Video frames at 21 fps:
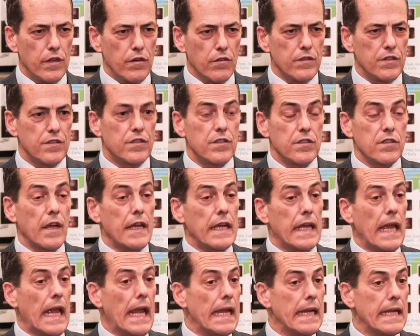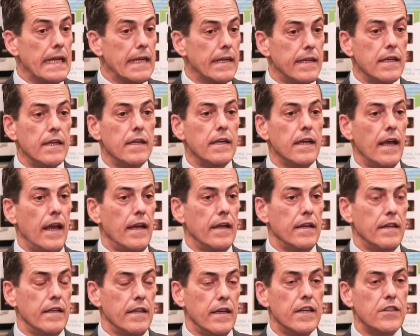illnesses like ADD,
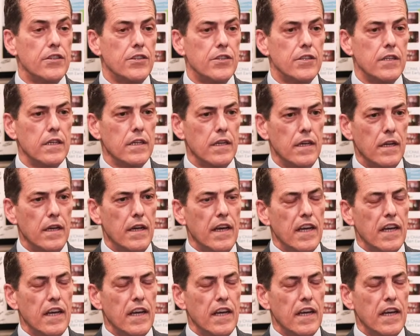ADHD,